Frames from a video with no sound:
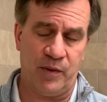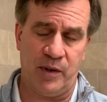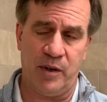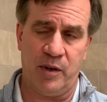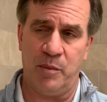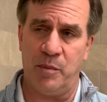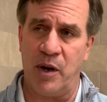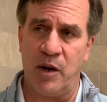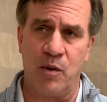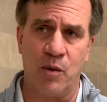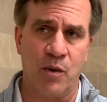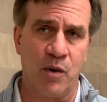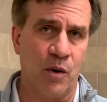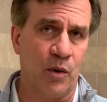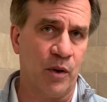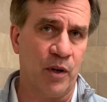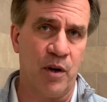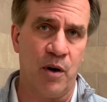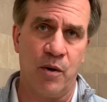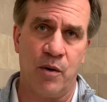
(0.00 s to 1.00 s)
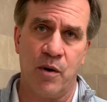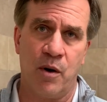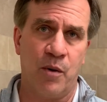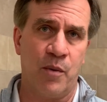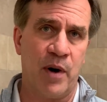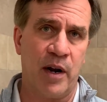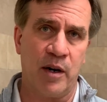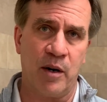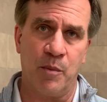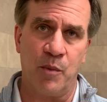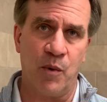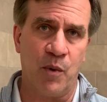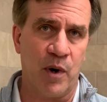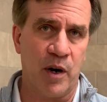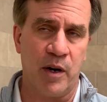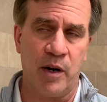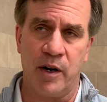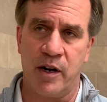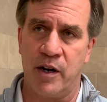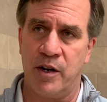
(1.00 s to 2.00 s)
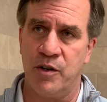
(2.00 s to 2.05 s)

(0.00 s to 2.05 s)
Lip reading: You know, Michael Colioco, ranked number one in the